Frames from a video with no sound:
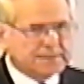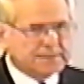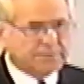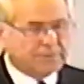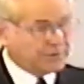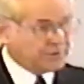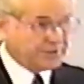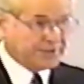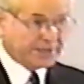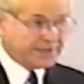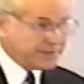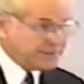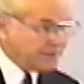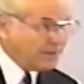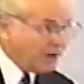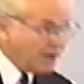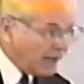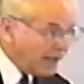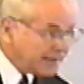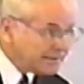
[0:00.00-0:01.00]
Of course, it is
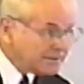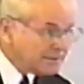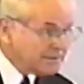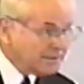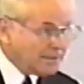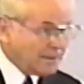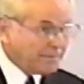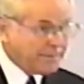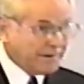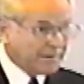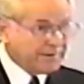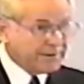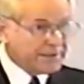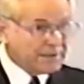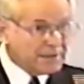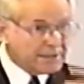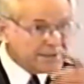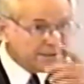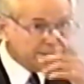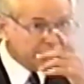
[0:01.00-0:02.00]
not a
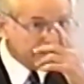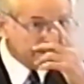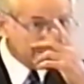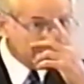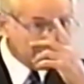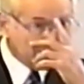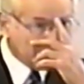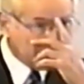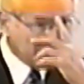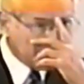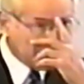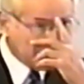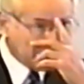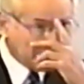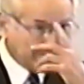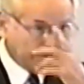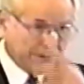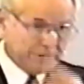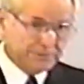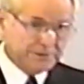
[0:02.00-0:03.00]
paradox,
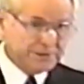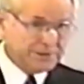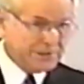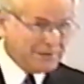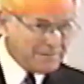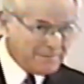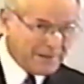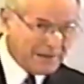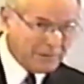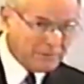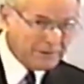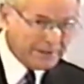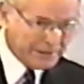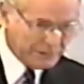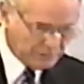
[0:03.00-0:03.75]
but it would seem that way